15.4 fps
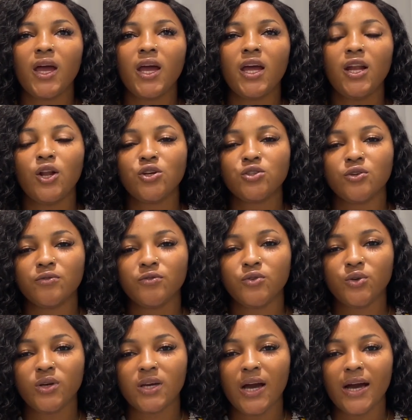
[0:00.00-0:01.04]
a lot of
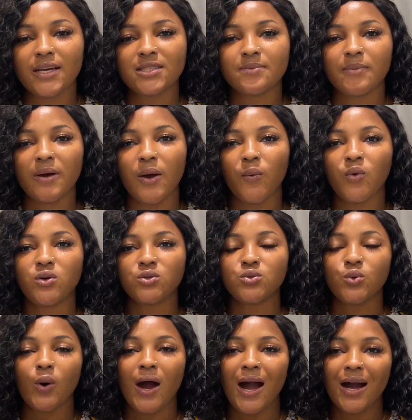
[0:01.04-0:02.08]
you guys might want
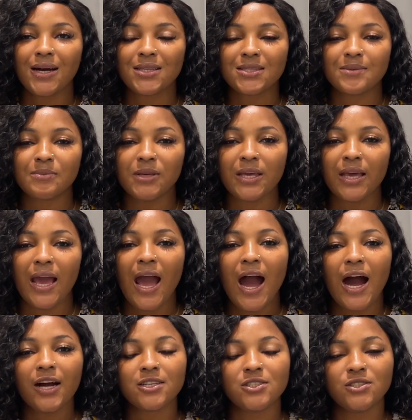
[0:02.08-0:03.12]
to ask me,
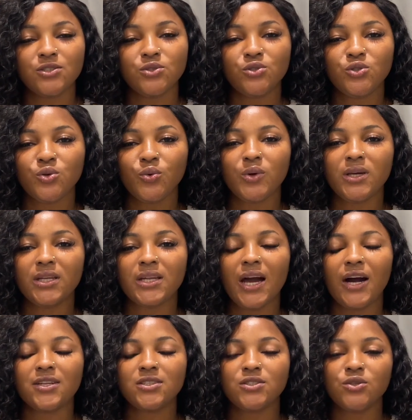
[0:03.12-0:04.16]
how did you do it?
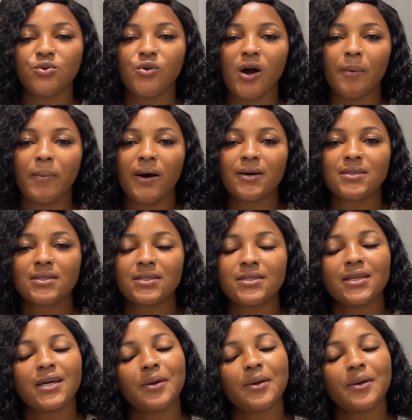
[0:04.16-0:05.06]
How did you go about it?